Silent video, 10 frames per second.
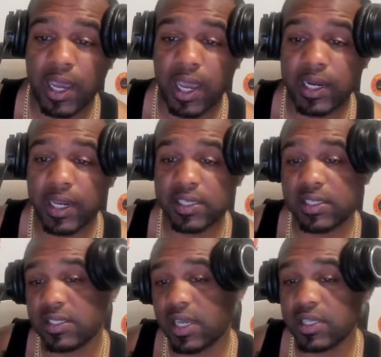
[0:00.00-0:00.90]
And as it
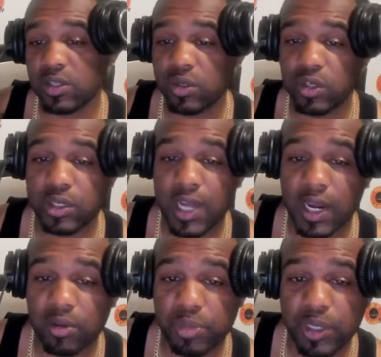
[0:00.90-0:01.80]
says on your
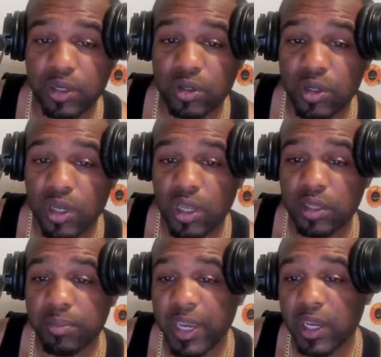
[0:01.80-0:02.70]
dollar bill,
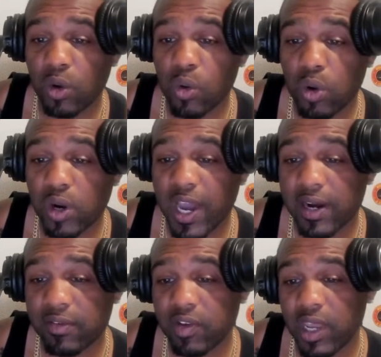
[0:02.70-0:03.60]
making order out
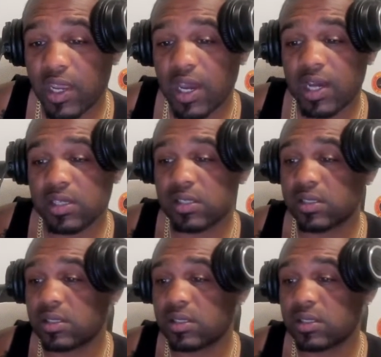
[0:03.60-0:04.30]
of chaos.